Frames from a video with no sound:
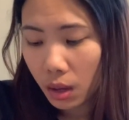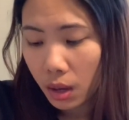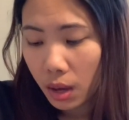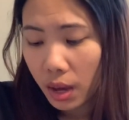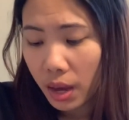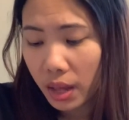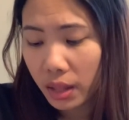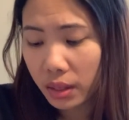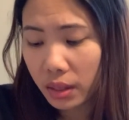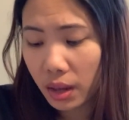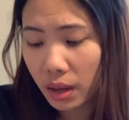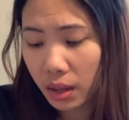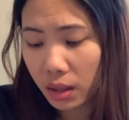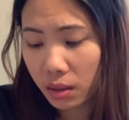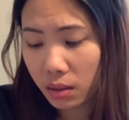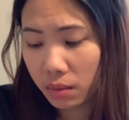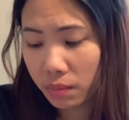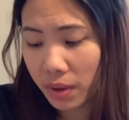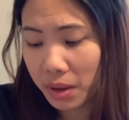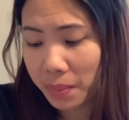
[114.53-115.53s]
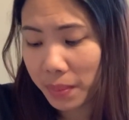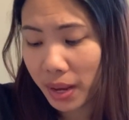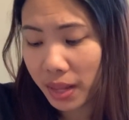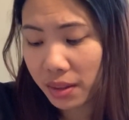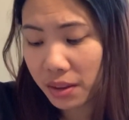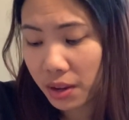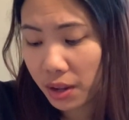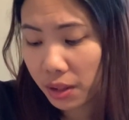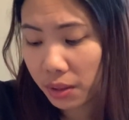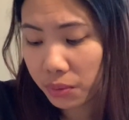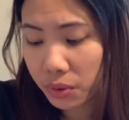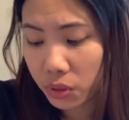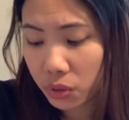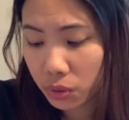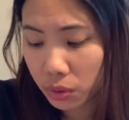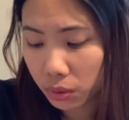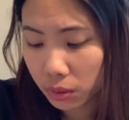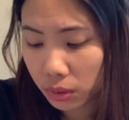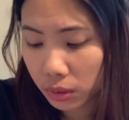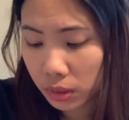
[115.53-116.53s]
And then my medical
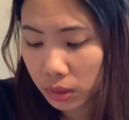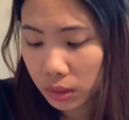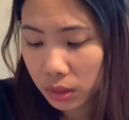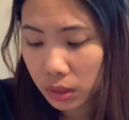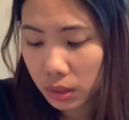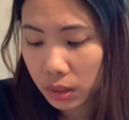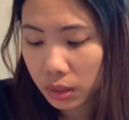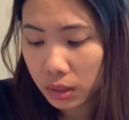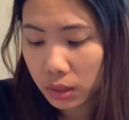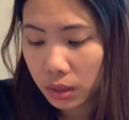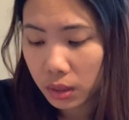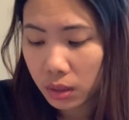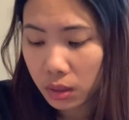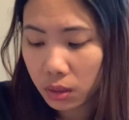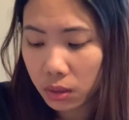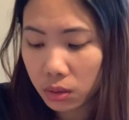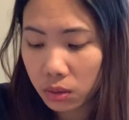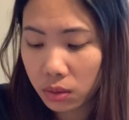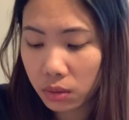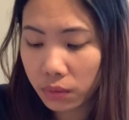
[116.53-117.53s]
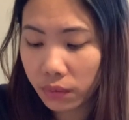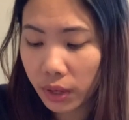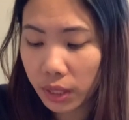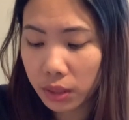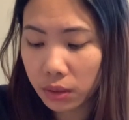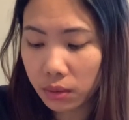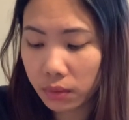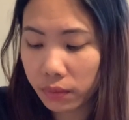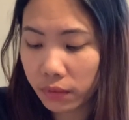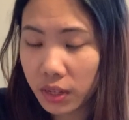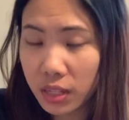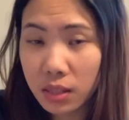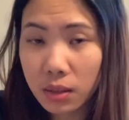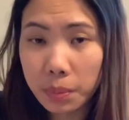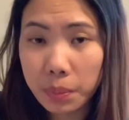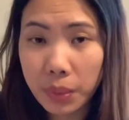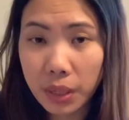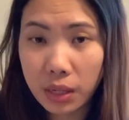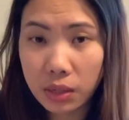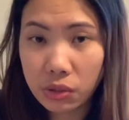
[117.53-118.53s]
result, 2x2 visa
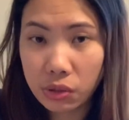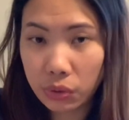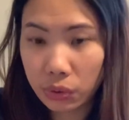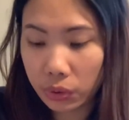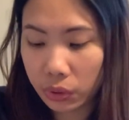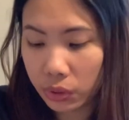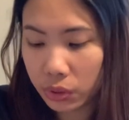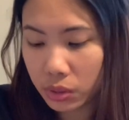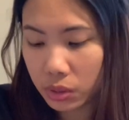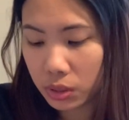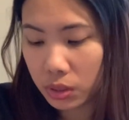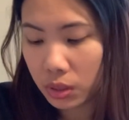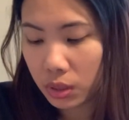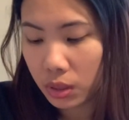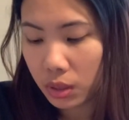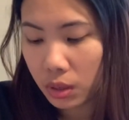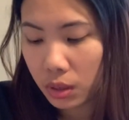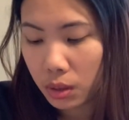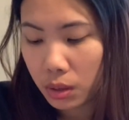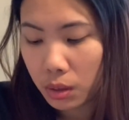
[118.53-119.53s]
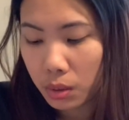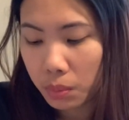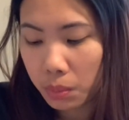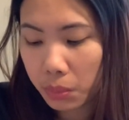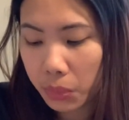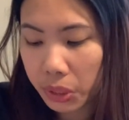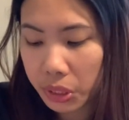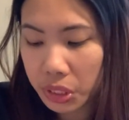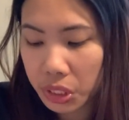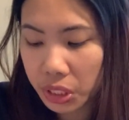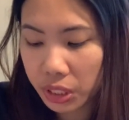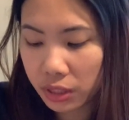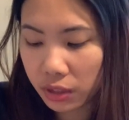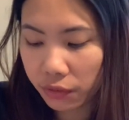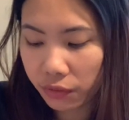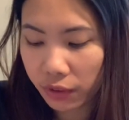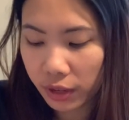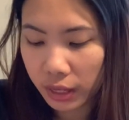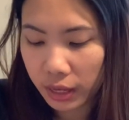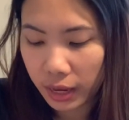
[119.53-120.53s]
pictures, birth
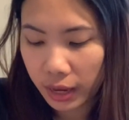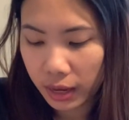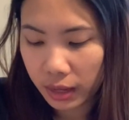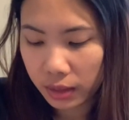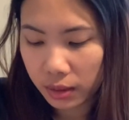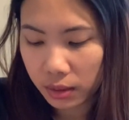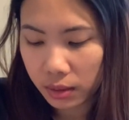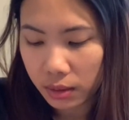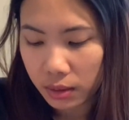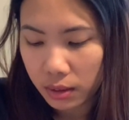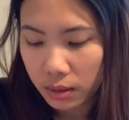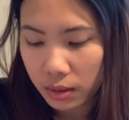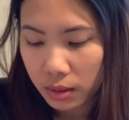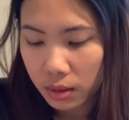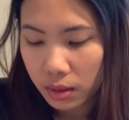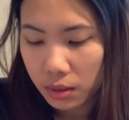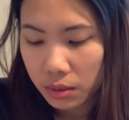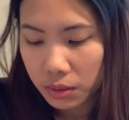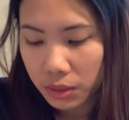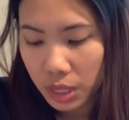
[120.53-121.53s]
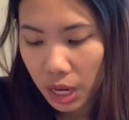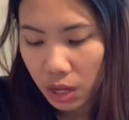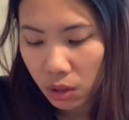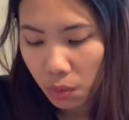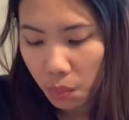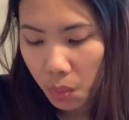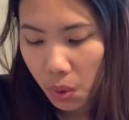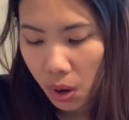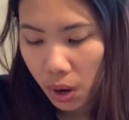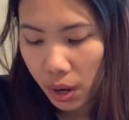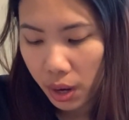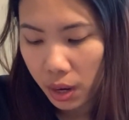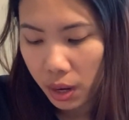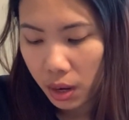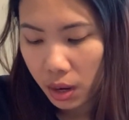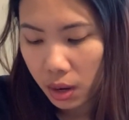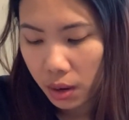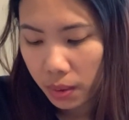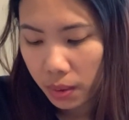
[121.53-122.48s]
certificate, Senomar,